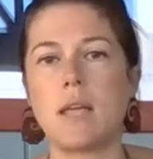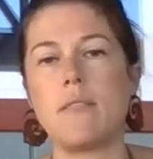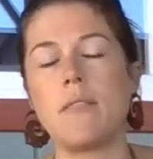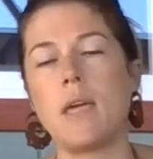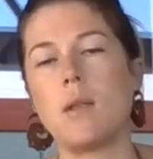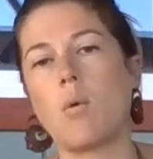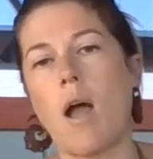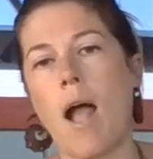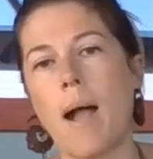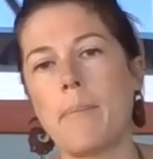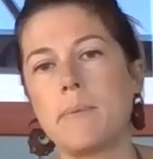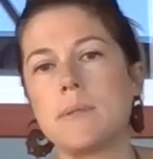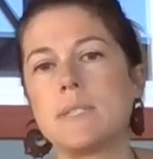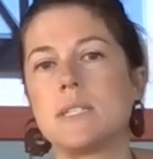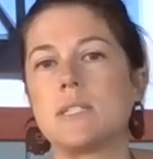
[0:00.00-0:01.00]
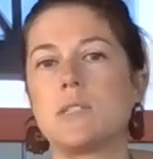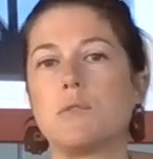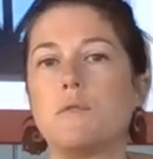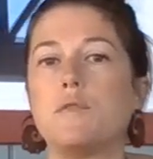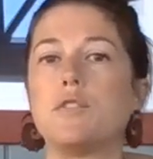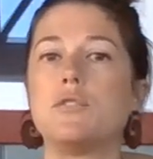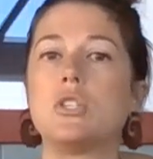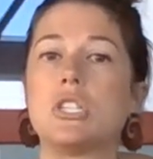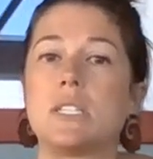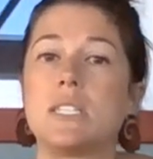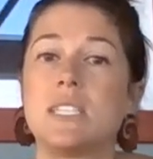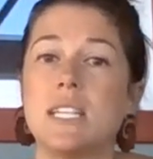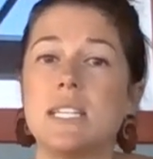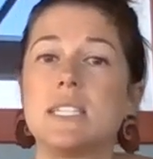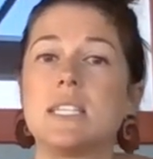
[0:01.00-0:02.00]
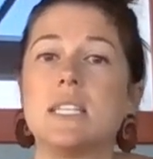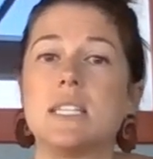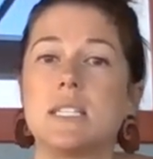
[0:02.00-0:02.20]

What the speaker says: And then what happens is the food just sits in